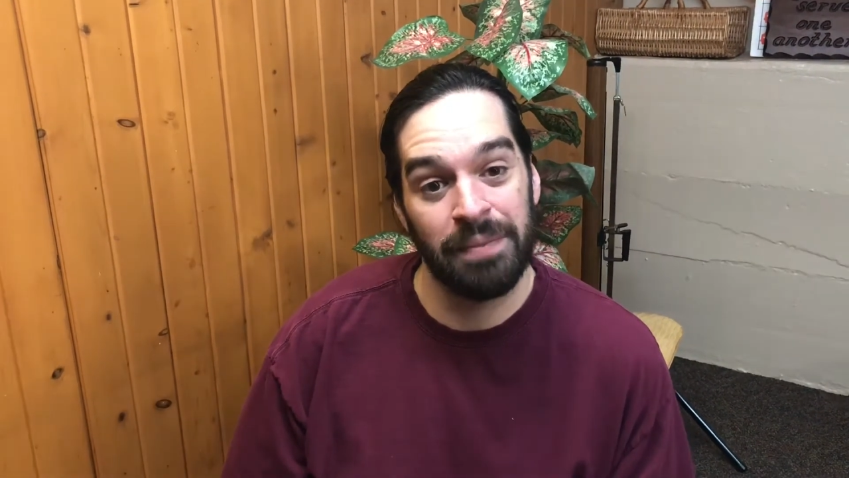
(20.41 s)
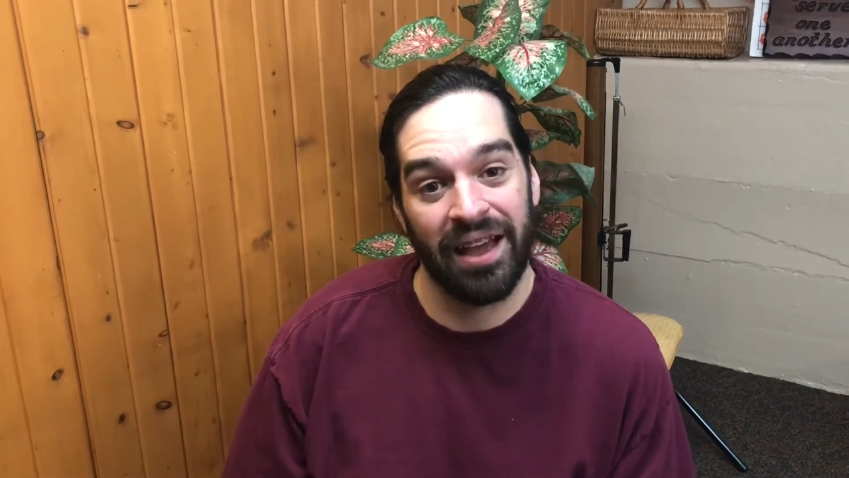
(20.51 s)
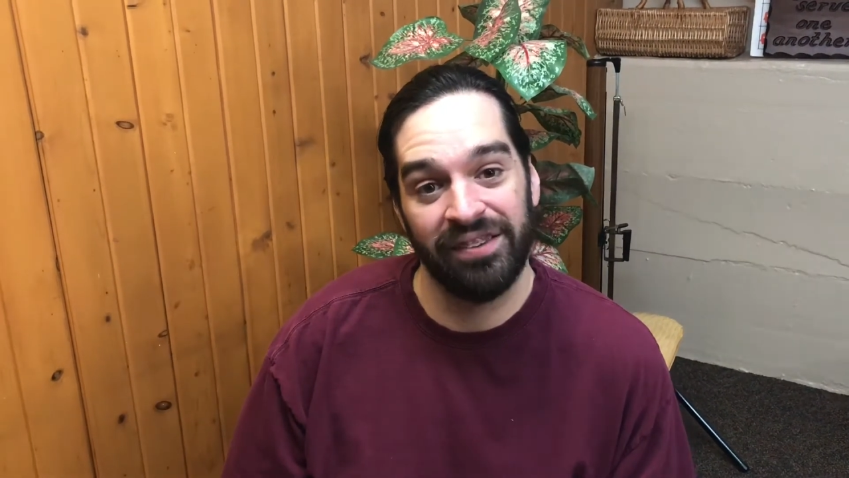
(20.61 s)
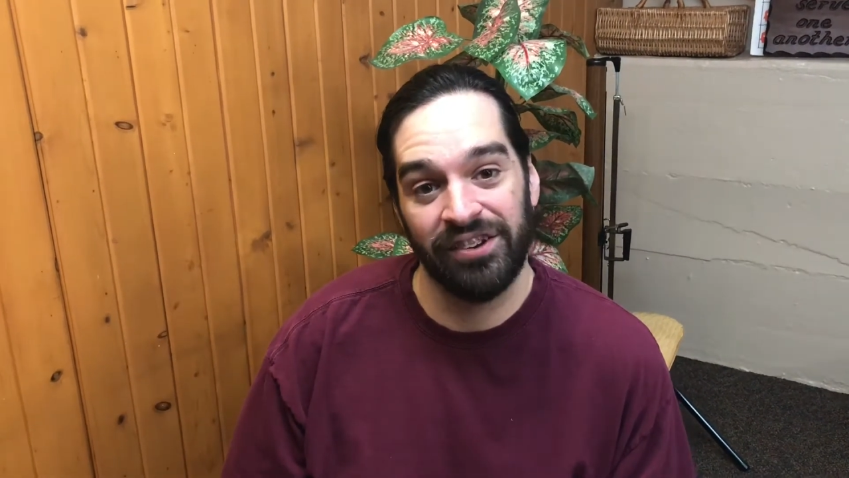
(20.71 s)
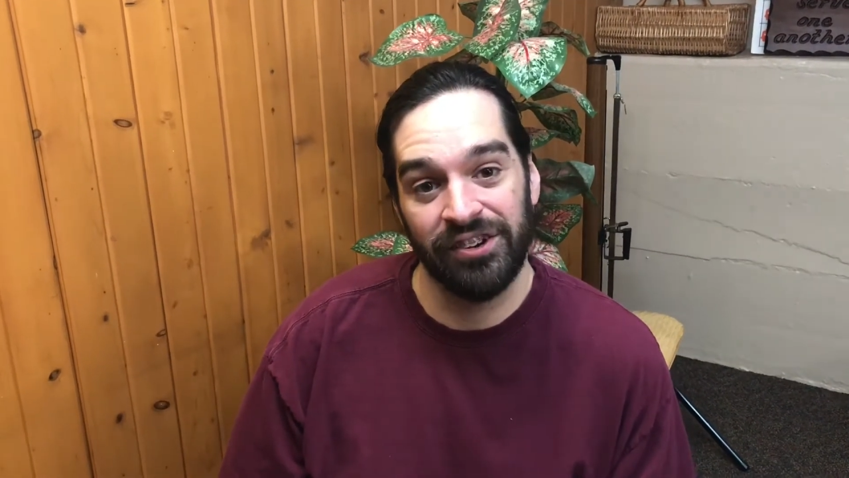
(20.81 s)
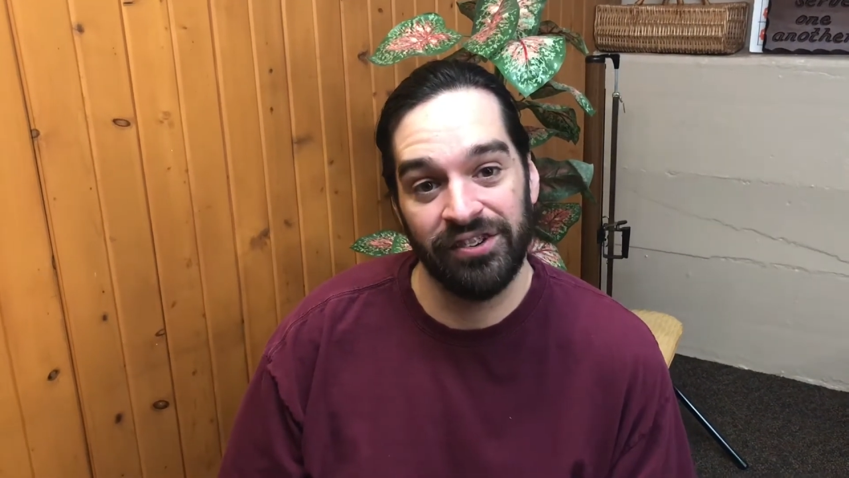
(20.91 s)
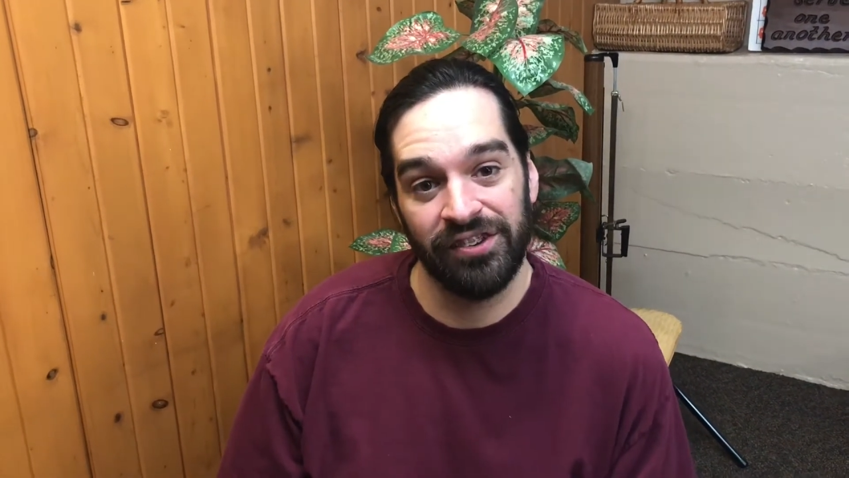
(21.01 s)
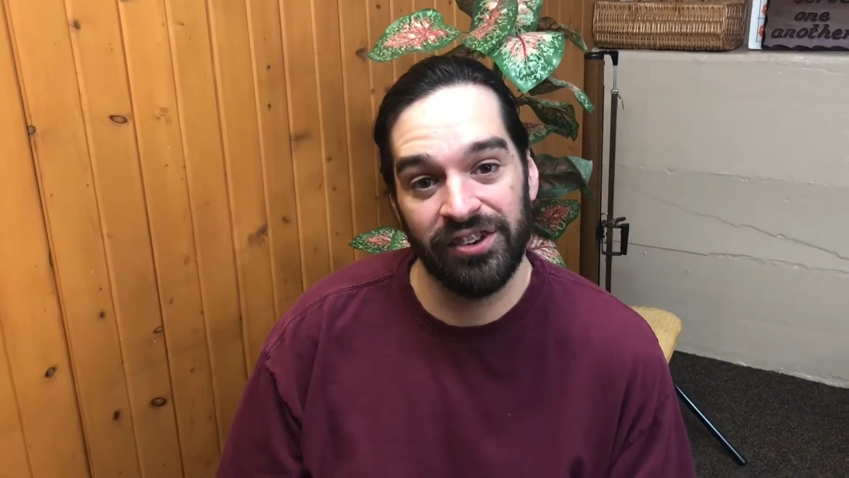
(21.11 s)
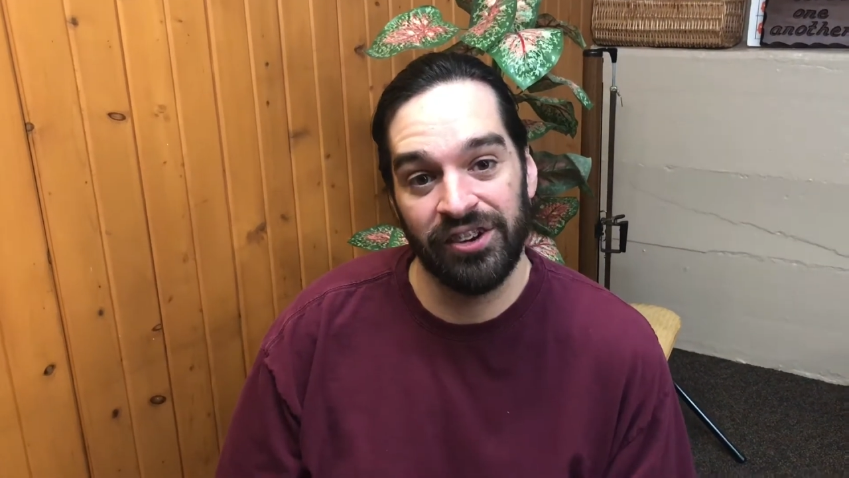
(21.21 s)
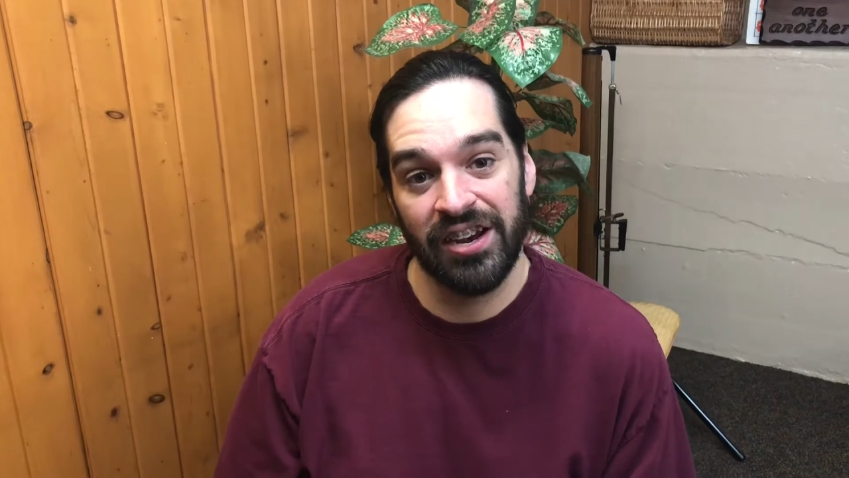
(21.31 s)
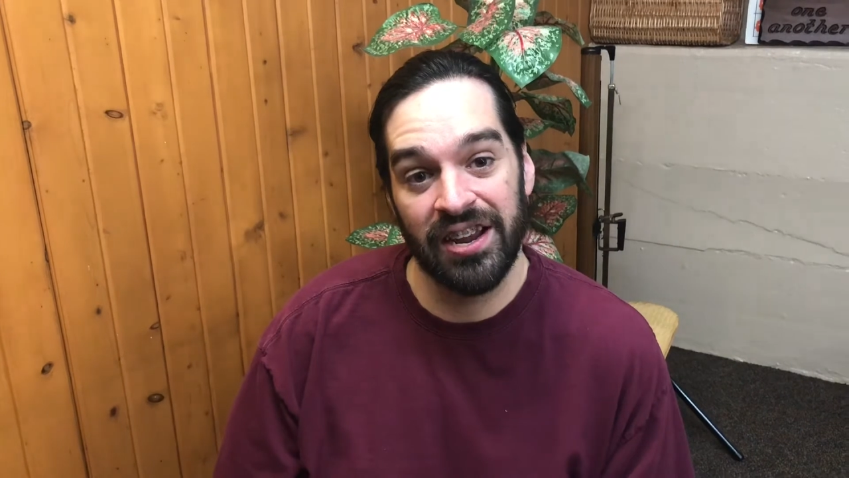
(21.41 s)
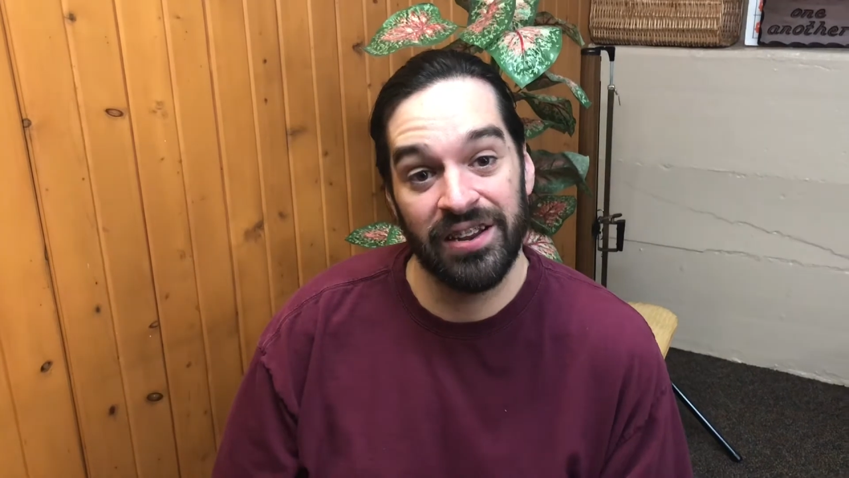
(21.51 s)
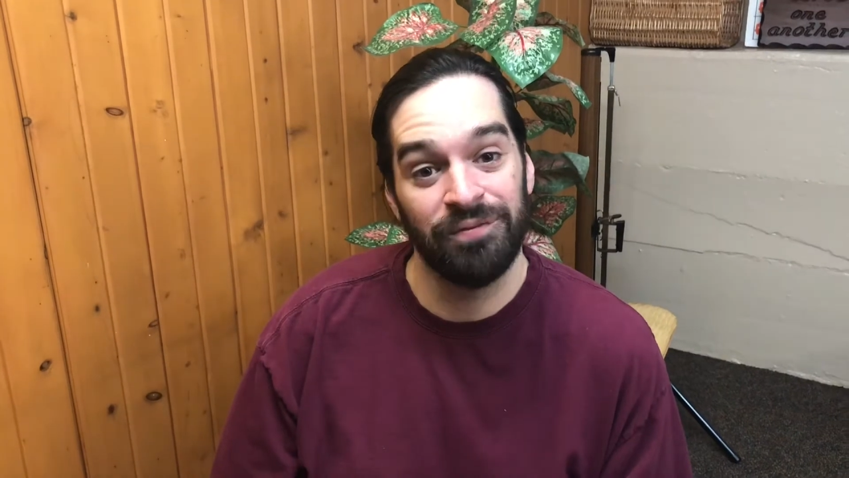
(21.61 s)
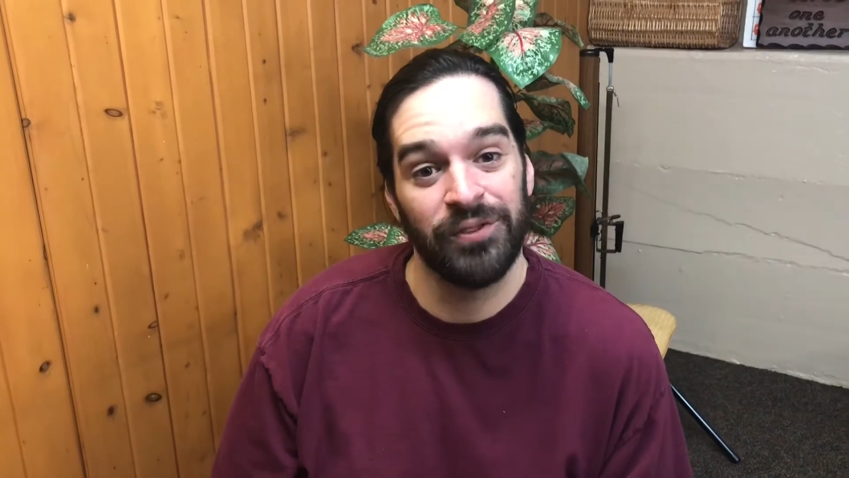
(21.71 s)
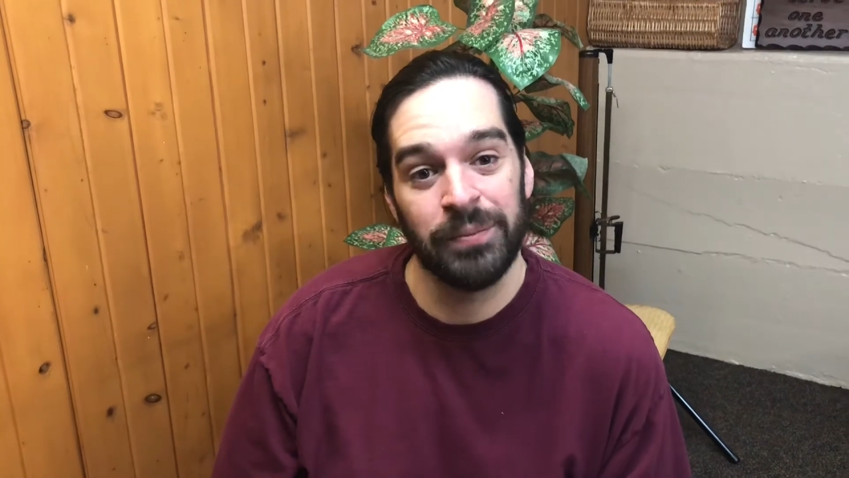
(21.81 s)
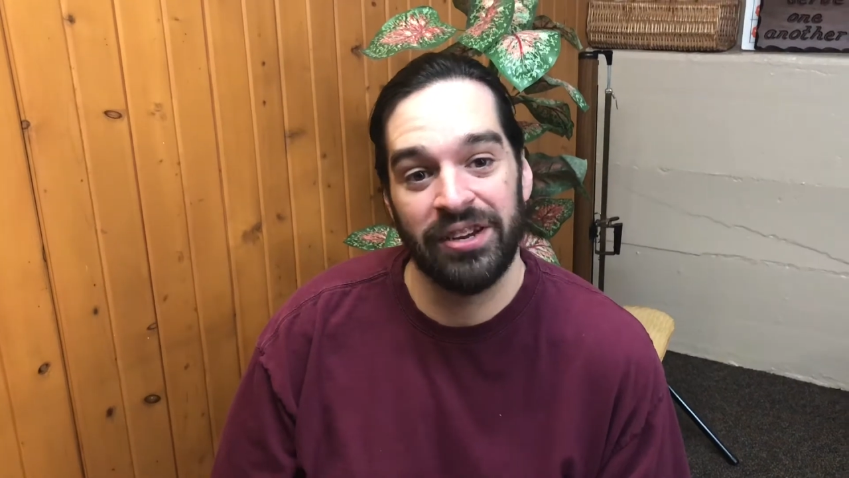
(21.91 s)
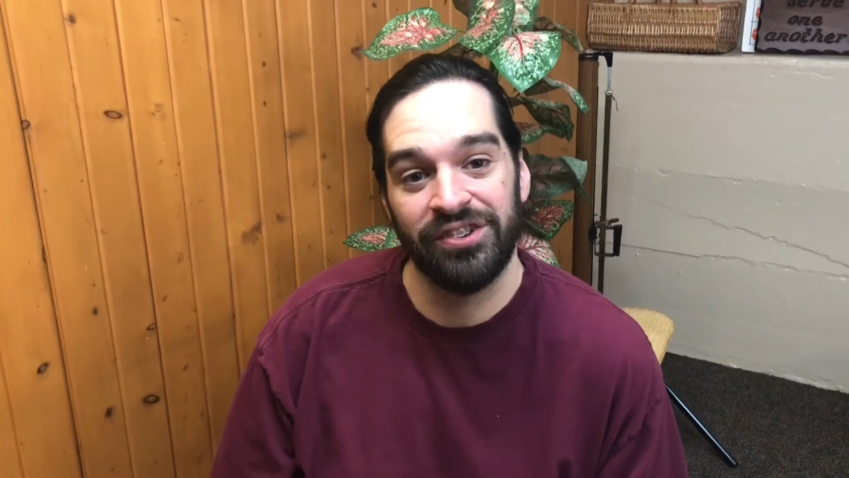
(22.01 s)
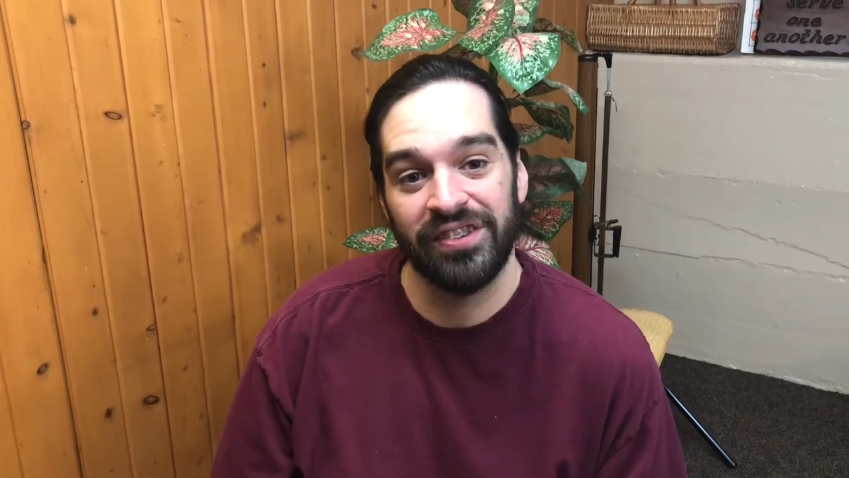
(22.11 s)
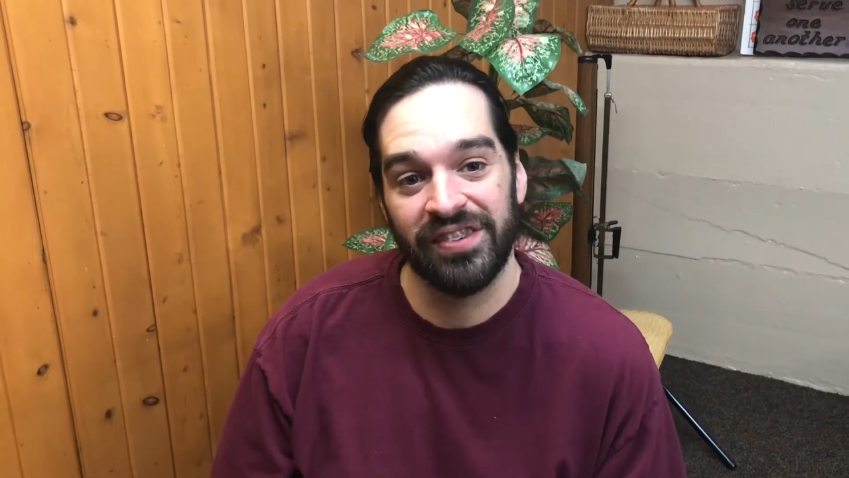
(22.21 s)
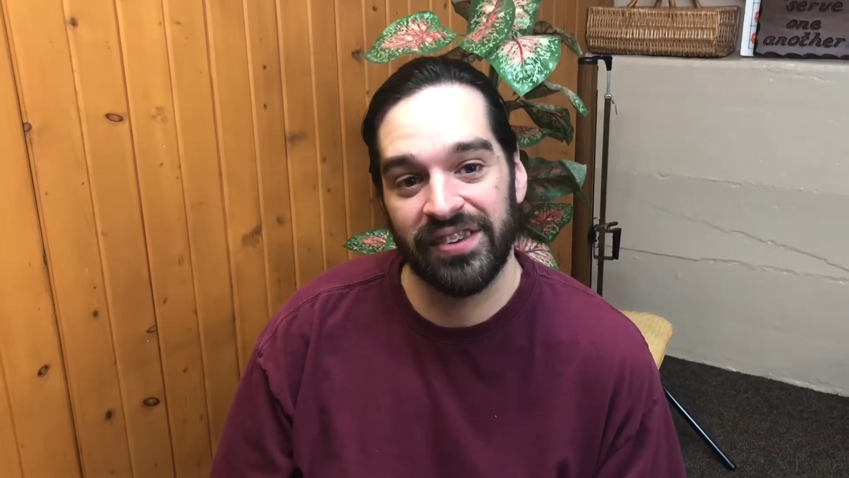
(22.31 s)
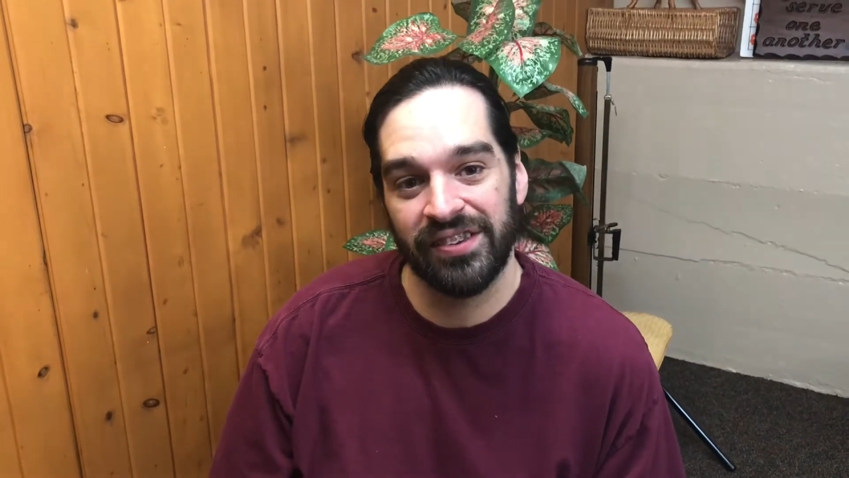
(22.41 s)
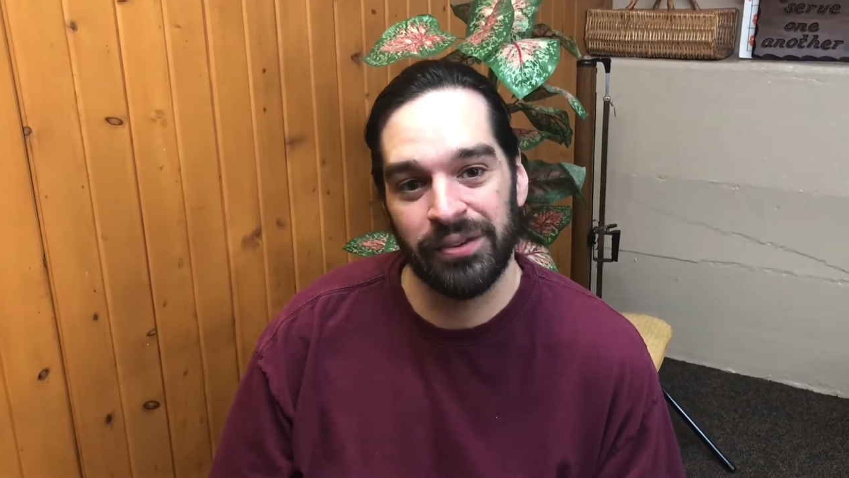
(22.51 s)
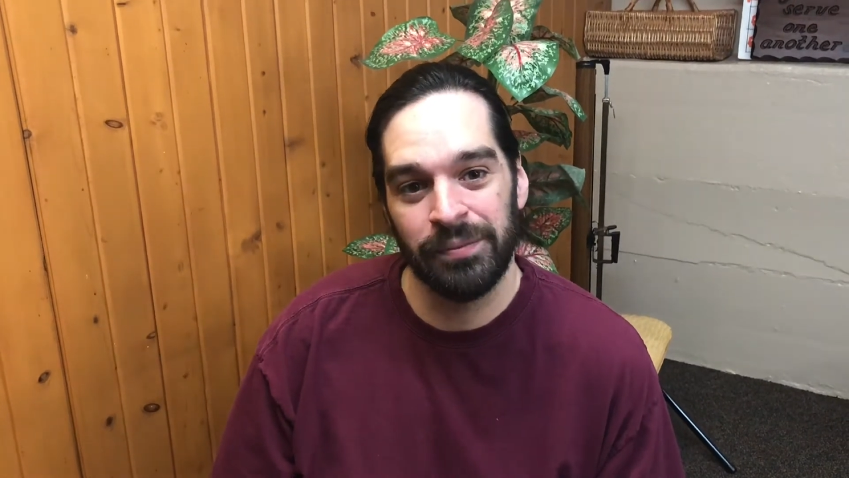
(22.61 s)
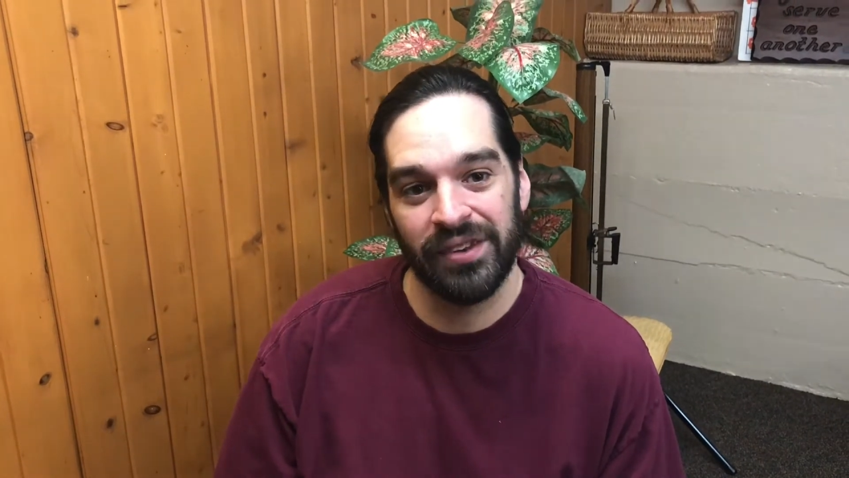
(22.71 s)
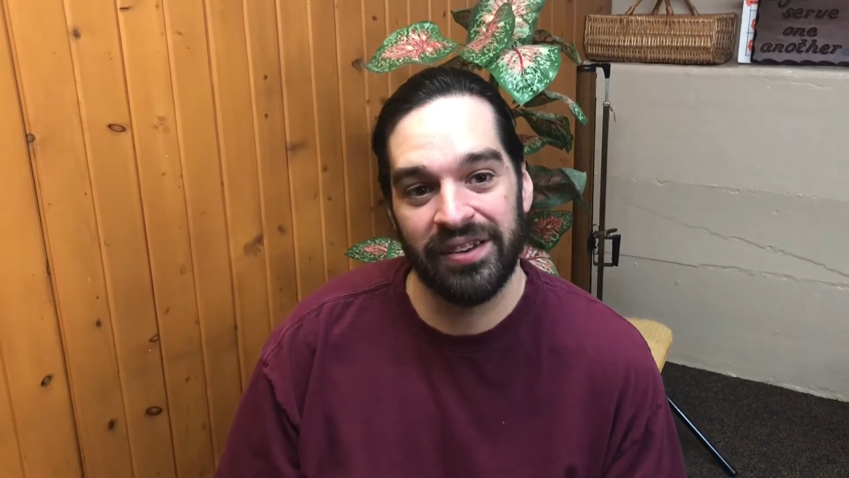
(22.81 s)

master's degree in information systems